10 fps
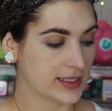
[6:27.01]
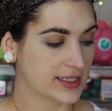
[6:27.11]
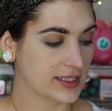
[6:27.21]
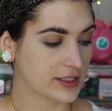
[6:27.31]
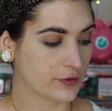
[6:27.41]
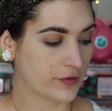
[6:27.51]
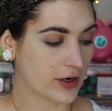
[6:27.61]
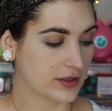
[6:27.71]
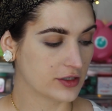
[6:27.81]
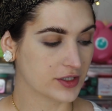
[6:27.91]
I see so
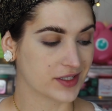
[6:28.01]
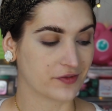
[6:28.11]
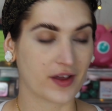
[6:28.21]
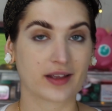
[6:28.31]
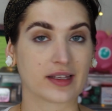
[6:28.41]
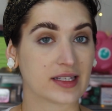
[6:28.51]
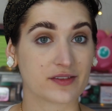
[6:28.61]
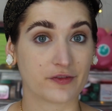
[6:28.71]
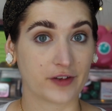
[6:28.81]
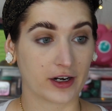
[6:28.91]
far is just the fact that
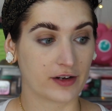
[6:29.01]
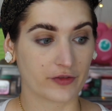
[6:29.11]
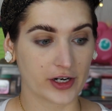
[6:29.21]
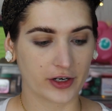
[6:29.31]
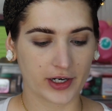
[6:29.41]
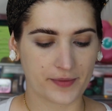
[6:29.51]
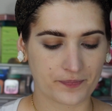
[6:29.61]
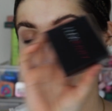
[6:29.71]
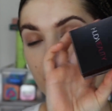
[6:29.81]
it's very fragrant.